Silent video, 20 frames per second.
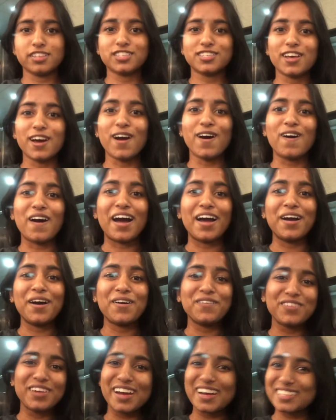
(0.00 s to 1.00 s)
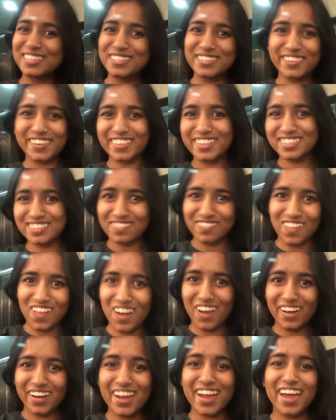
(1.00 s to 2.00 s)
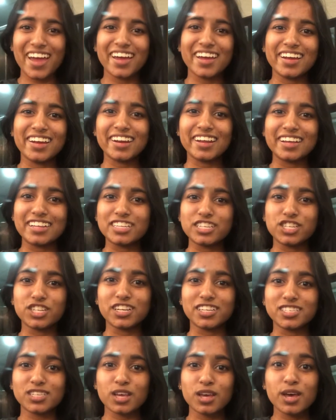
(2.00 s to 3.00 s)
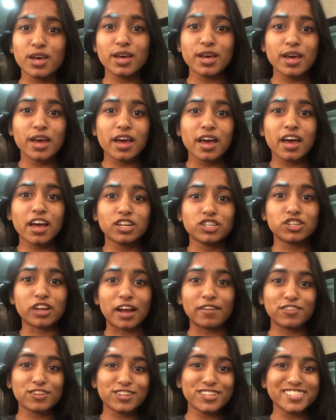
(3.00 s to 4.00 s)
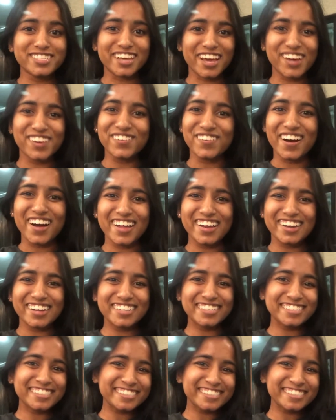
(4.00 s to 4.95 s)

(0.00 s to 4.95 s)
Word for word: So I hope you guys enjoy this vlog, and it's just travel day one.